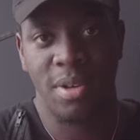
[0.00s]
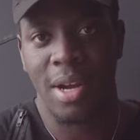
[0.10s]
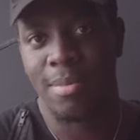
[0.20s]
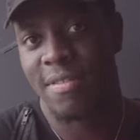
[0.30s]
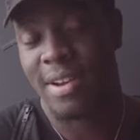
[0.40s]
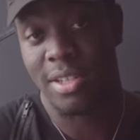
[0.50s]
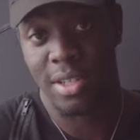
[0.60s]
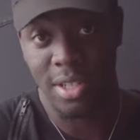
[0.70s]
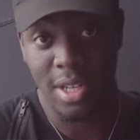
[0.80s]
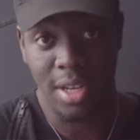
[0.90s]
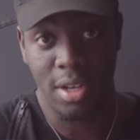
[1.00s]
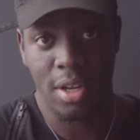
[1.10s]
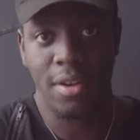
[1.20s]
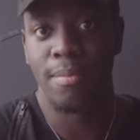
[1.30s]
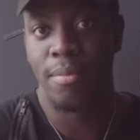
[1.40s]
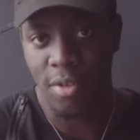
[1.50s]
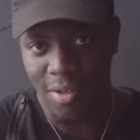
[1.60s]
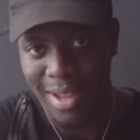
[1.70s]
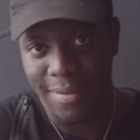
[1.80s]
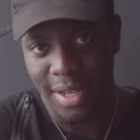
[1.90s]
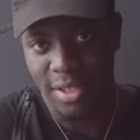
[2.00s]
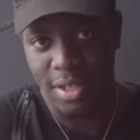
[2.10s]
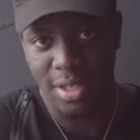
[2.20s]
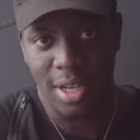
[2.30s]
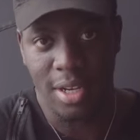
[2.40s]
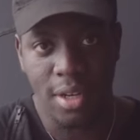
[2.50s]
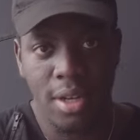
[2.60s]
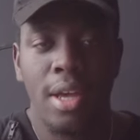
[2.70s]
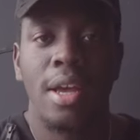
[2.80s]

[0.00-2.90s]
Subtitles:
become a fashion designer, a great fashion designer.